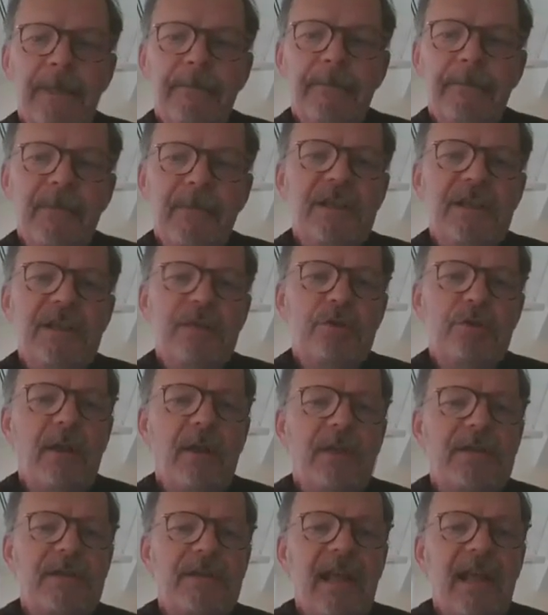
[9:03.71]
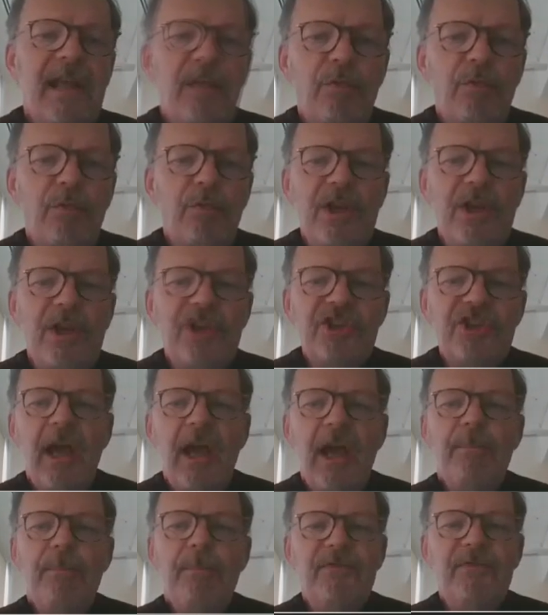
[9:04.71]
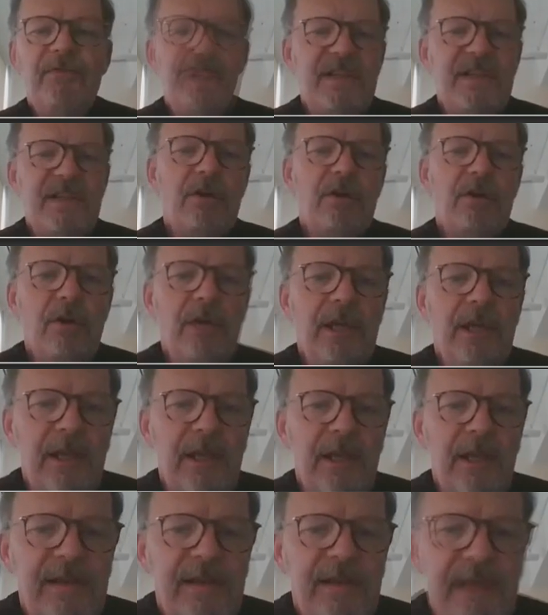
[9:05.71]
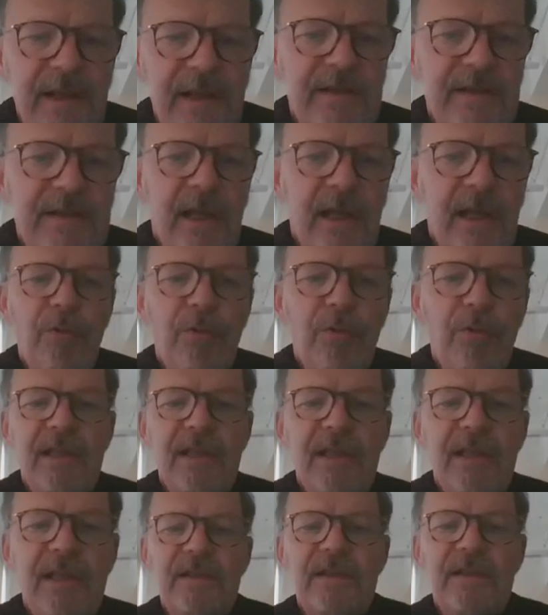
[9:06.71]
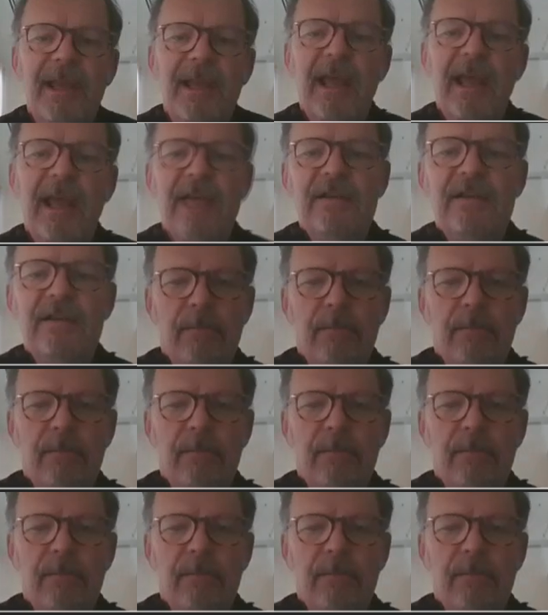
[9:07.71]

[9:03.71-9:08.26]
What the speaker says: is to understand which type of dysynchrony it is and what is the mechanism.